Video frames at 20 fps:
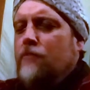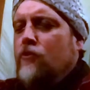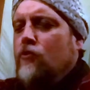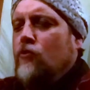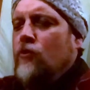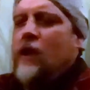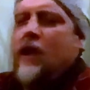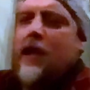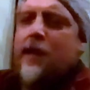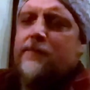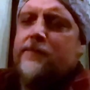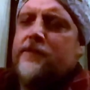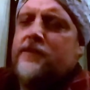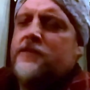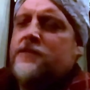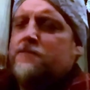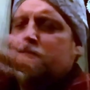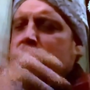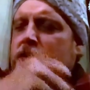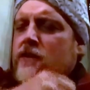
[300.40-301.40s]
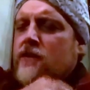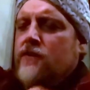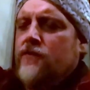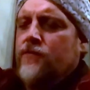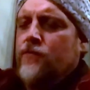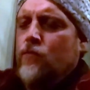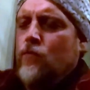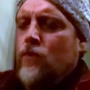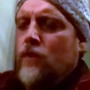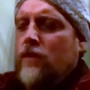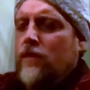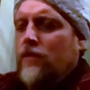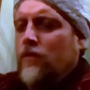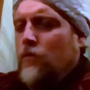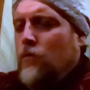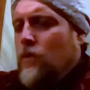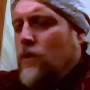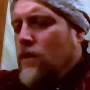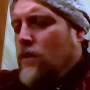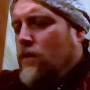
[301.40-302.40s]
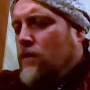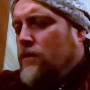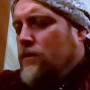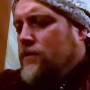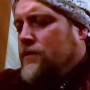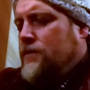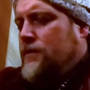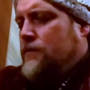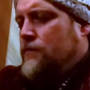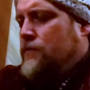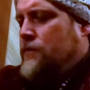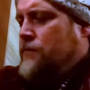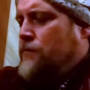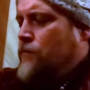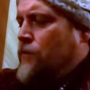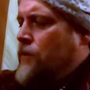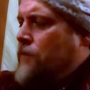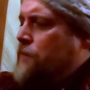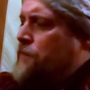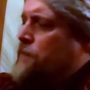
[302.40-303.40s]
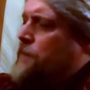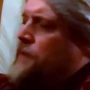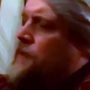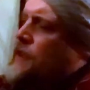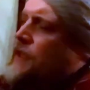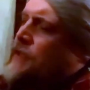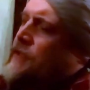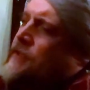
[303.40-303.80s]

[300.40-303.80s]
grabbed a spear from one of the walls that was where it had been